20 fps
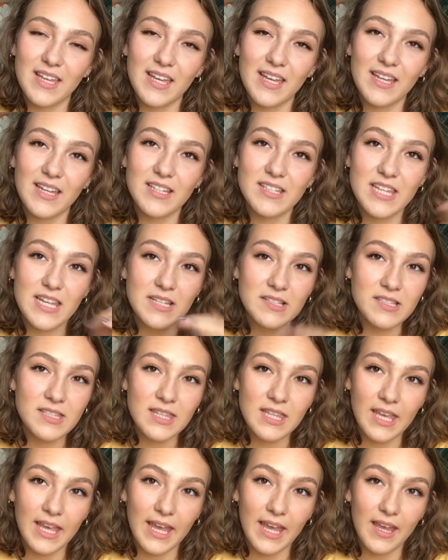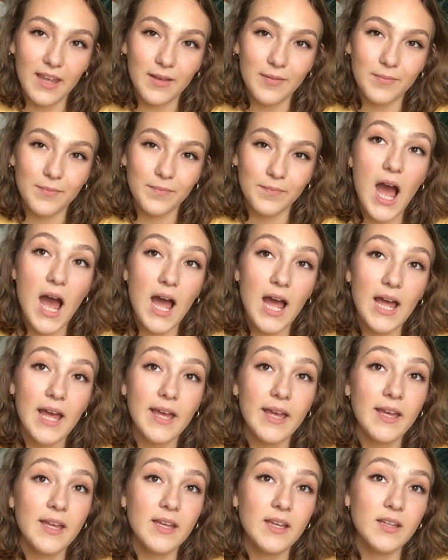they take us to the game.
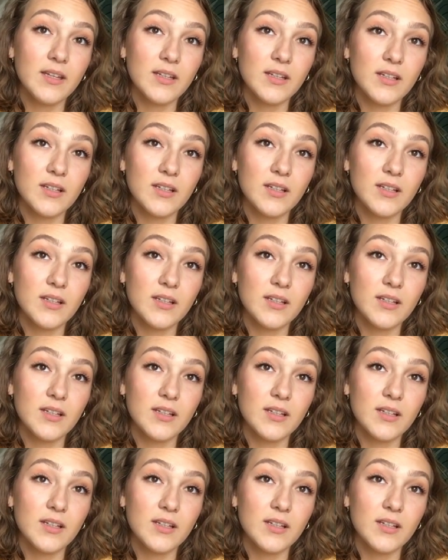I